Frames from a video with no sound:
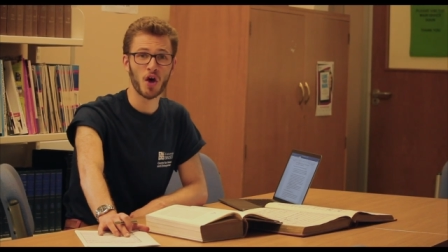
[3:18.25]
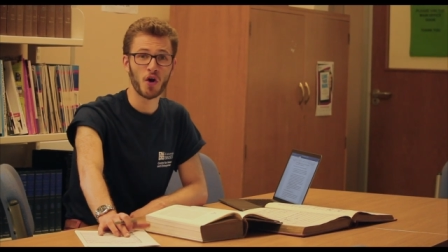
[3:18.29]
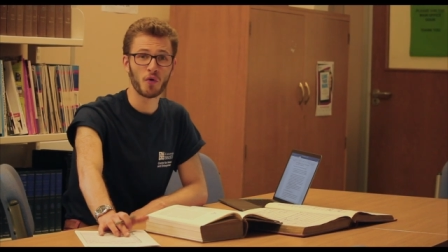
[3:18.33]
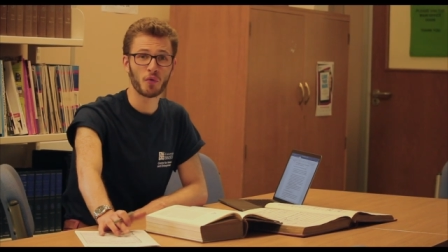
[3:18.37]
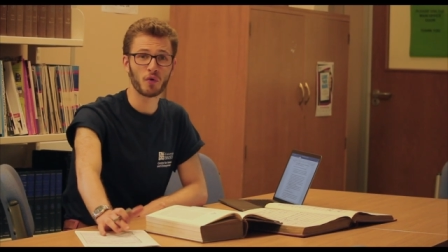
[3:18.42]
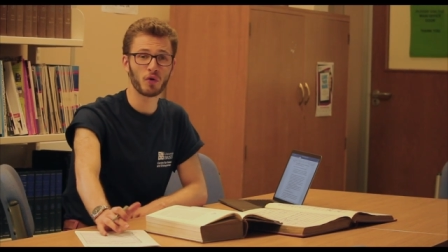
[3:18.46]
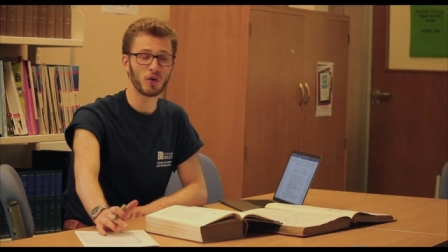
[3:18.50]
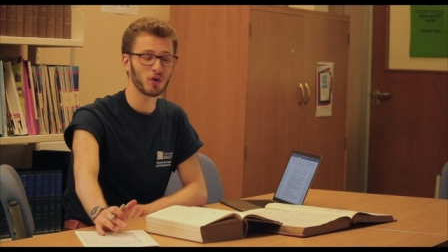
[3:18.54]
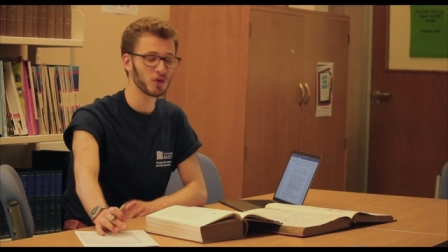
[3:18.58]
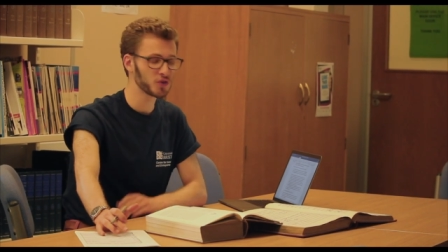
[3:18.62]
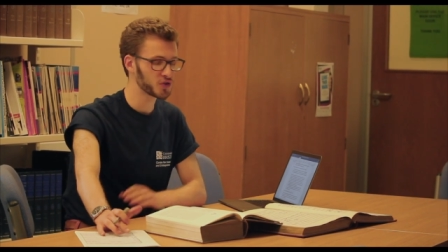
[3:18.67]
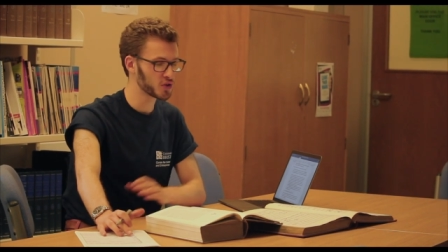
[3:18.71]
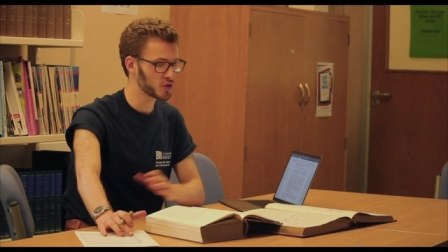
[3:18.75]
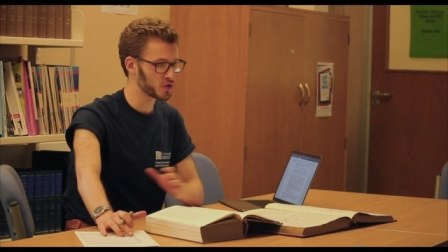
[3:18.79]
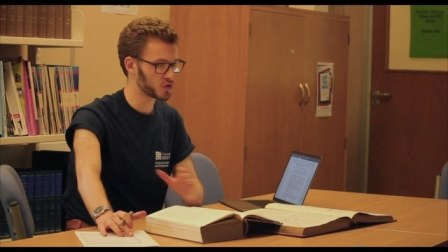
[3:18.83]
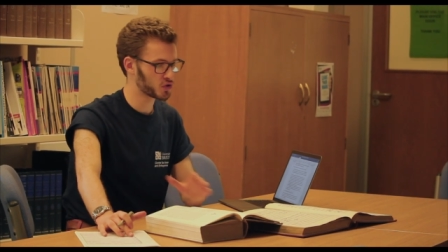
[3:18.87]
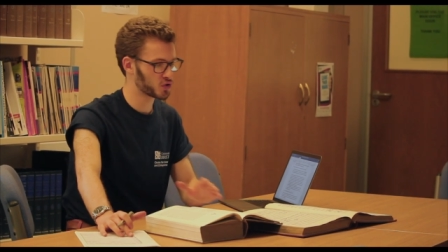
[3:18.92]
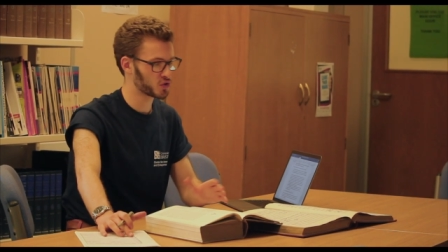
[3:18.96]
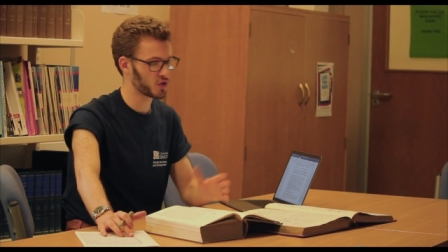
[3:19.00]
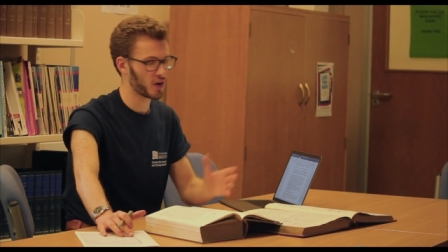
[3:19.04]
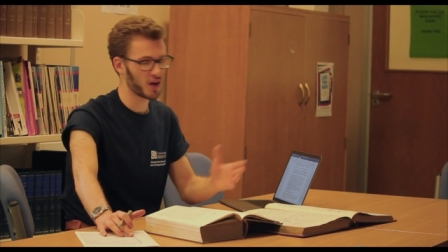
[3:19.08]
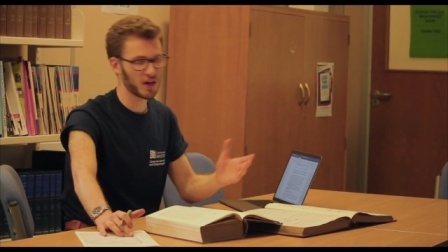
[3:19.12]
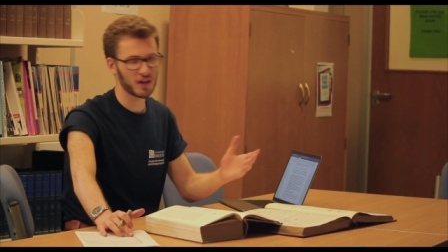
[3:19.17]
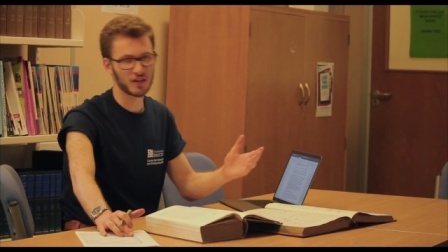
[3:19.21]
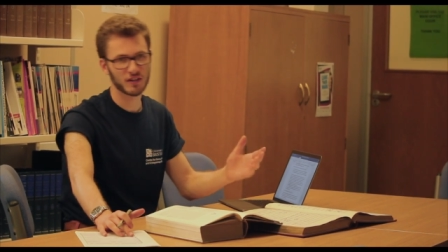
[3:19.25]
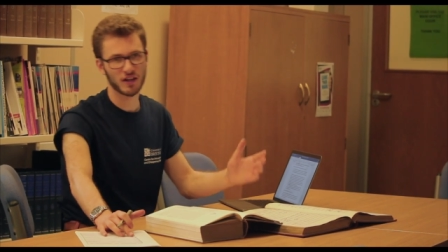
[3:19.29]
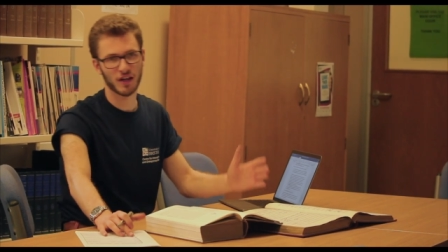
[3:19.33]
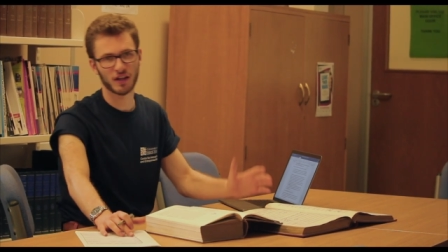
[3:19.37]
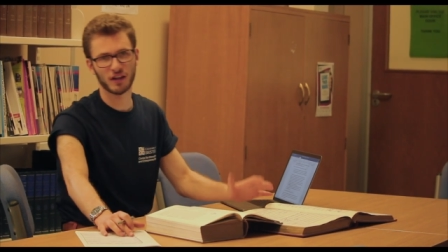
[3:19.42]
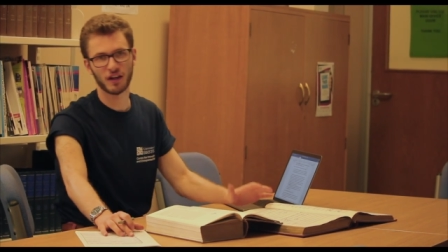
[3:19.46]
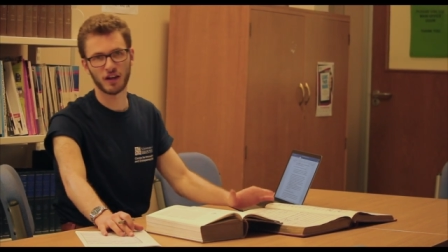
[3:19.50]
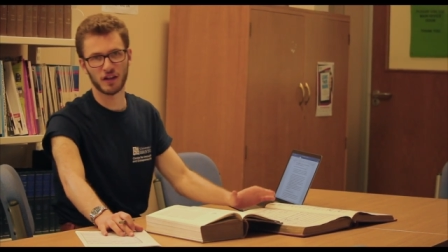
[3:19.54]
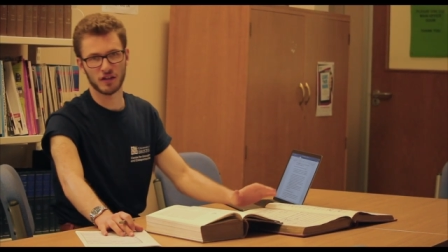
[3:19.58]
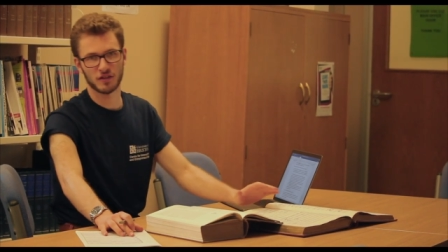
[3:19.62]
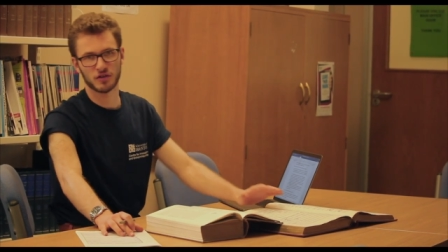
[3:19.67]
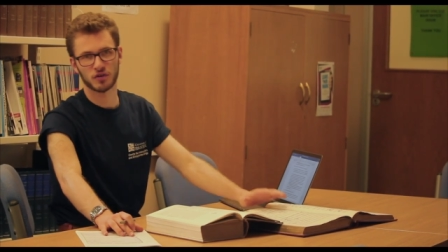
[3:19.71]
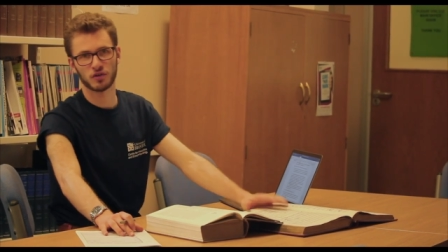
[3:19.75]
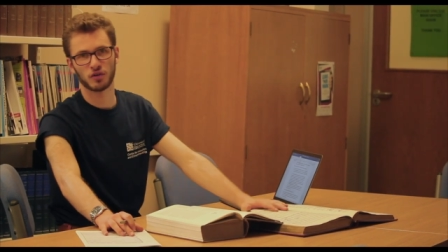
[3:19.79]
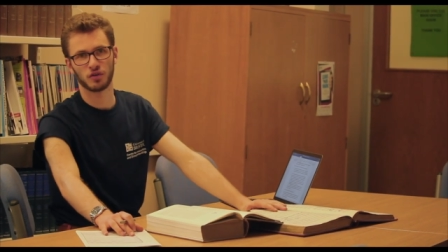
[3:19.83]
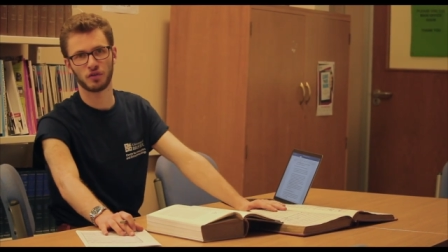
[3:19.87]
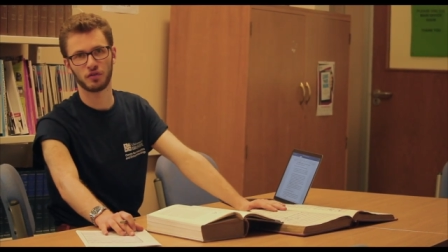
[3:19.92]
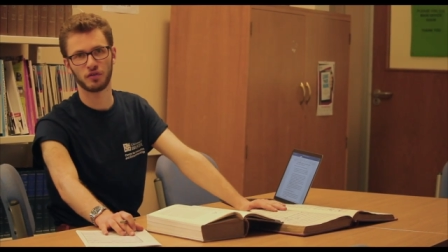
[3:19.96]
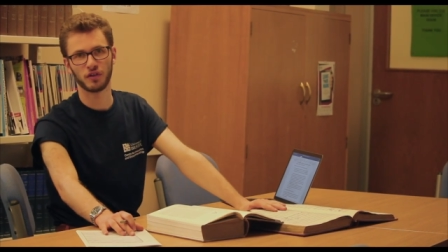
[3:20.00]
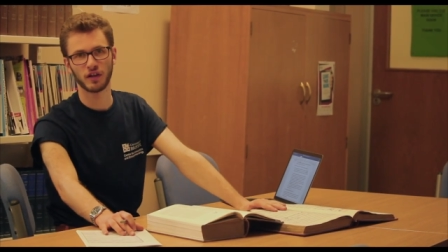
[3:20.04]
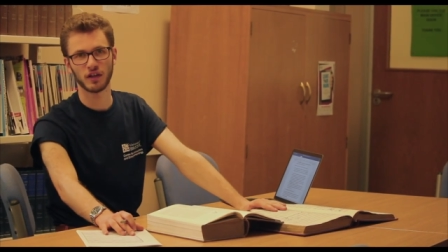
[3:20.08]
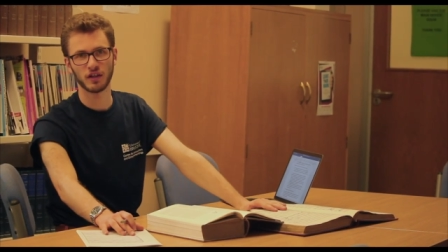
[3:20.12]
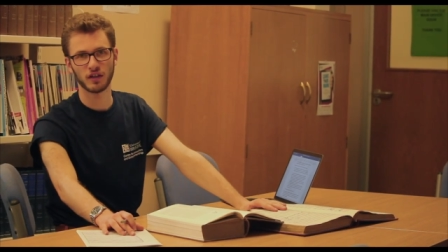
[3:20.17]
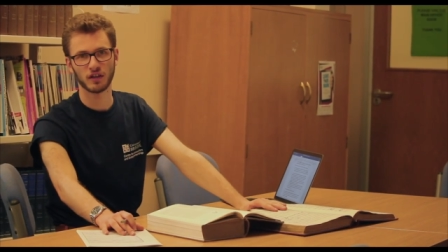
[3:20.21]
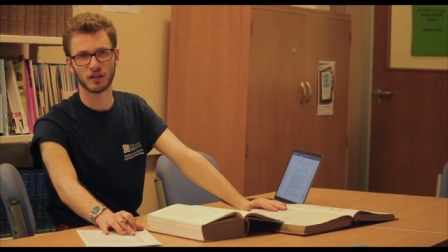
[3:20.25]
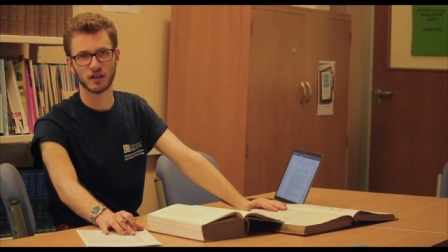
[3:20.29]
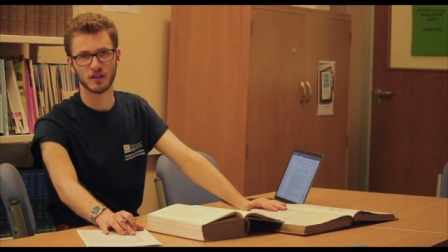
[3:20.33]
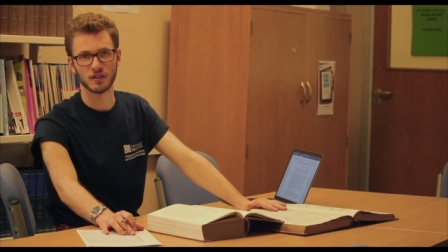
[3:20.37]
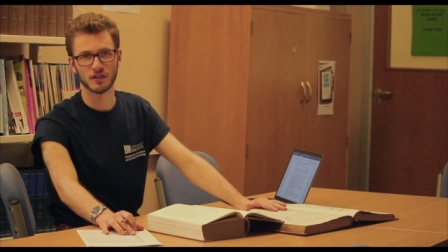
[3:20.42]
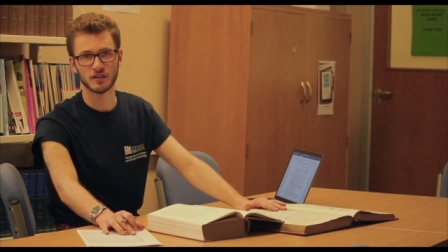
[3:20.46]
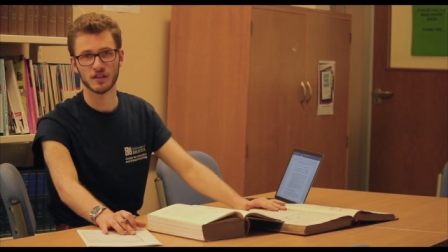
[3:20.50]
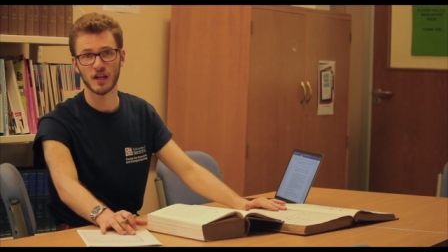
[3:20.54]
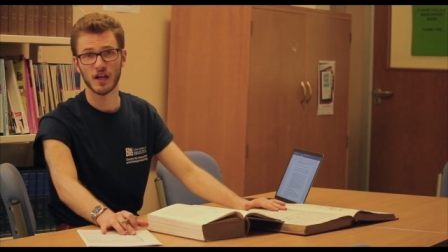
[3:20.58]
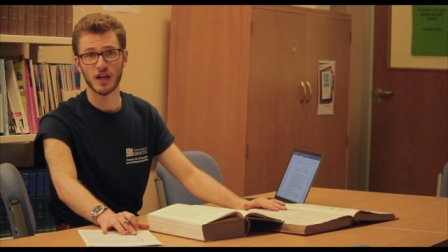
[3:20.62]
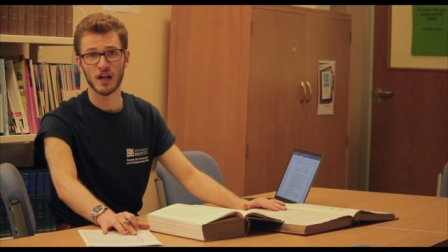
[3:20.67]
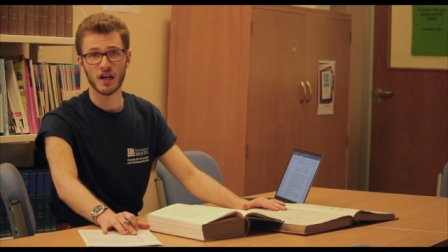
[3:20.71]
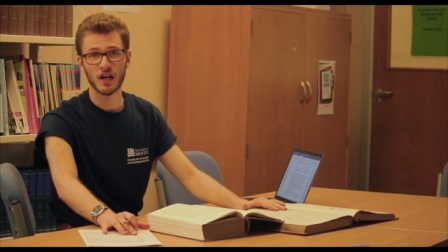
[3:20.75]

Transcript: We're also trained analytical thinkers.